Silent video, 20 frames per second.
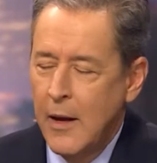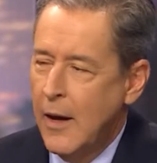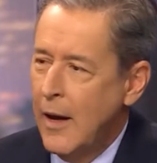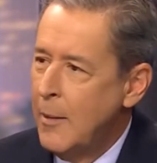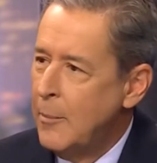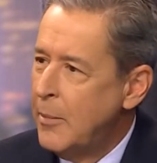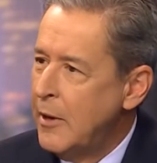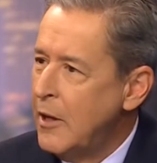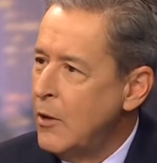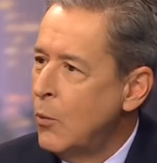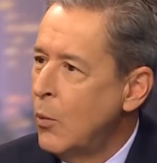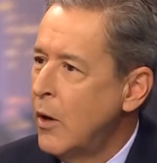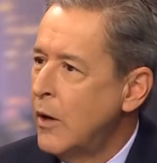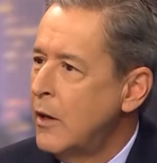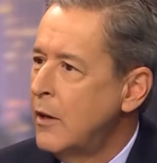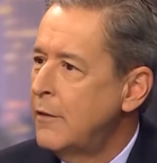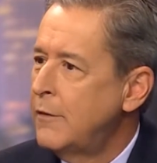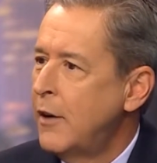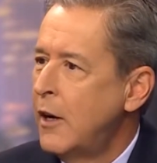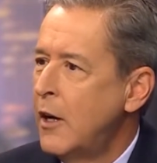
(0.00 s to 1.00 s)
and being one
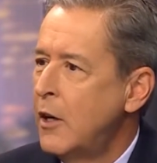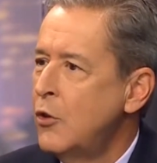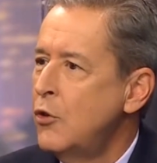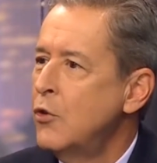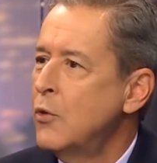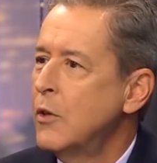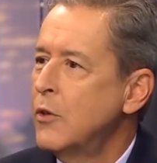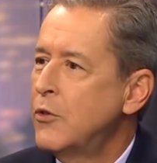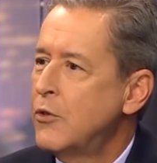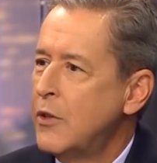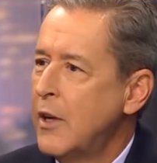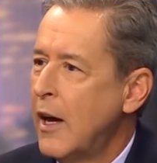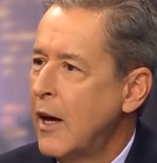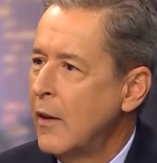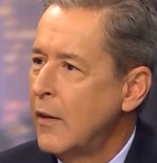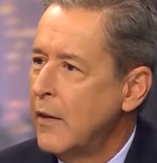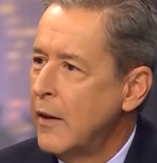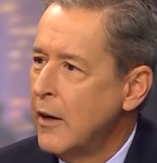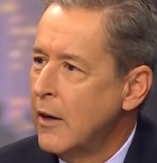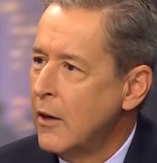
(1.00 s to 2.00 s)
of hundreds
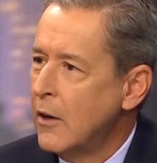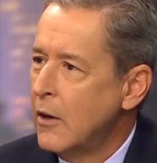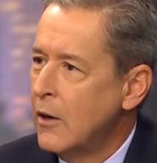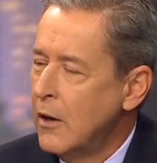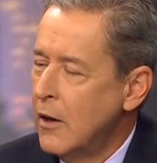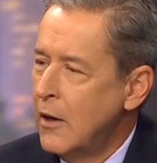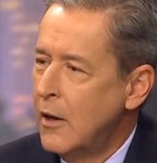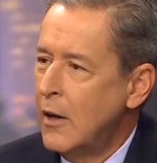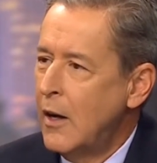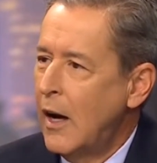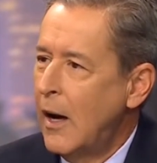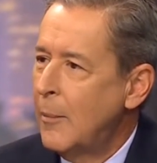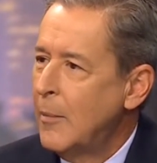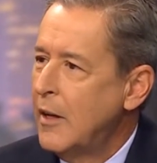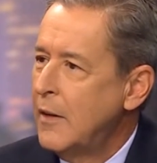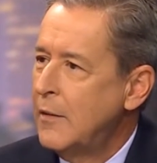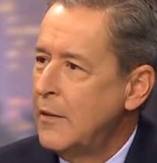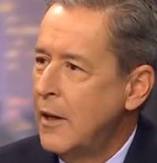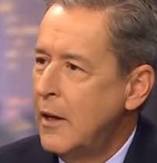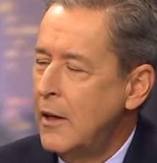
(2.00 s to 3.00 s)
down there. I
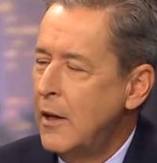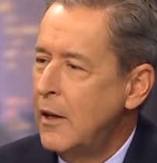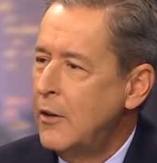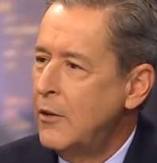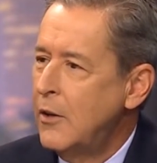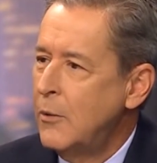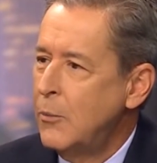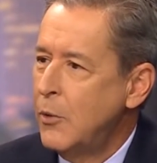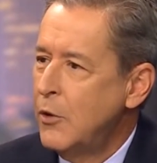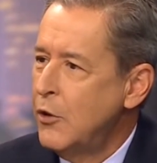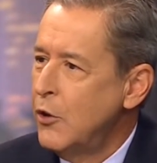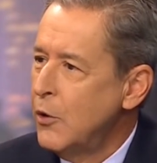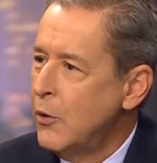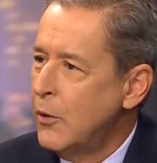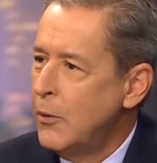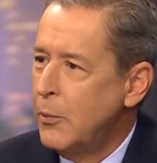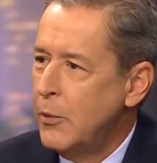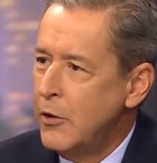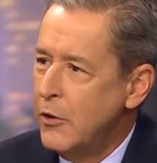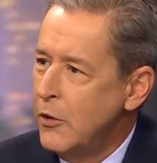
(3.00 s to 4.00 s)
mean, when
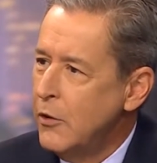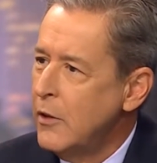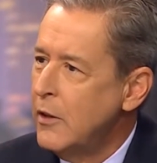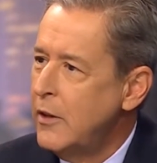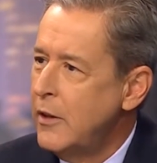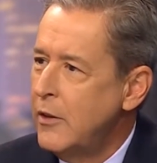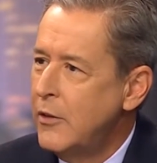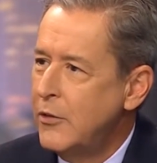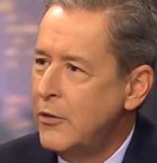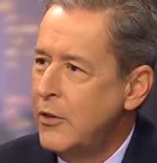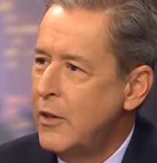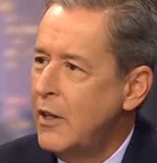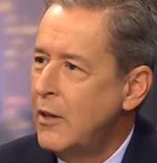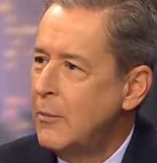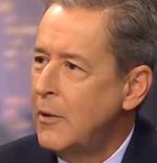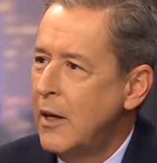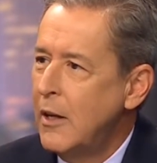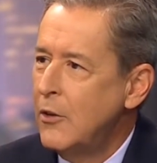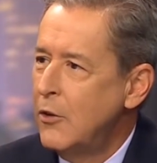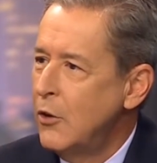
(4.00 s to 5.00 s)
you're in D.C.,
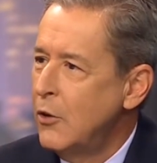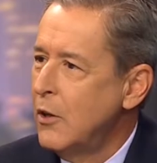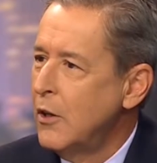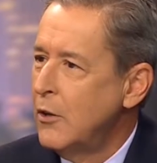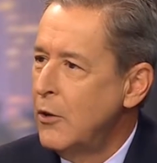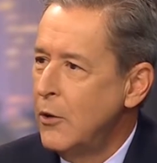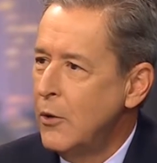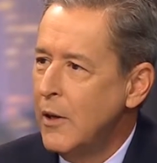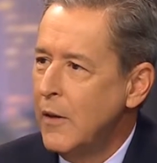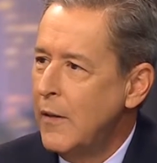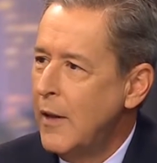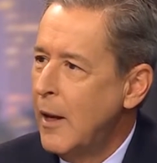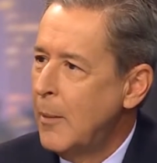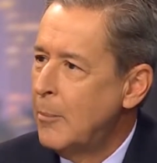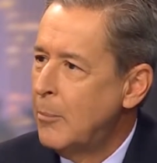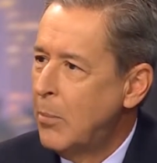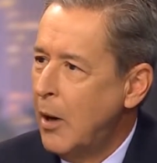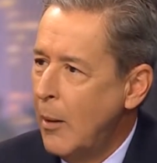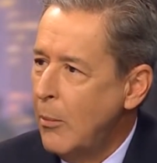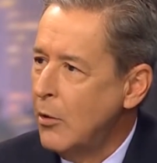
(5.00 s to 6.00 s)
man, you're in
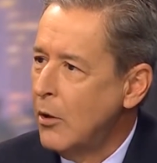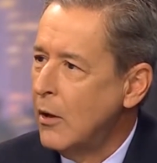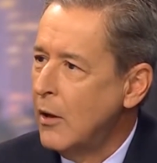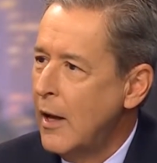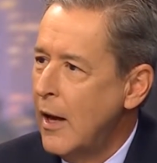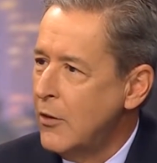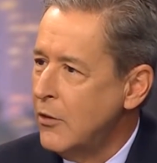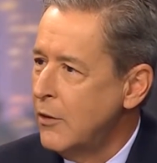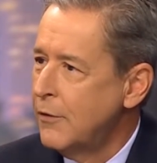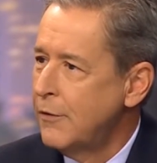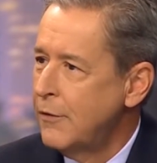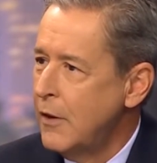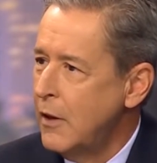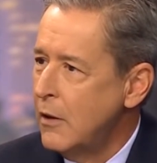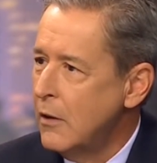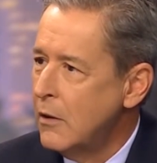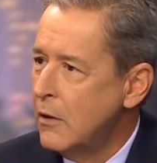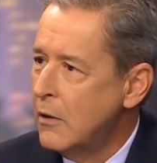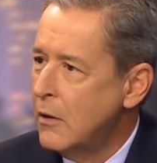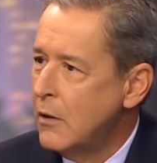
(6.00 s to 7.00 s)
that bubble. How does it feel?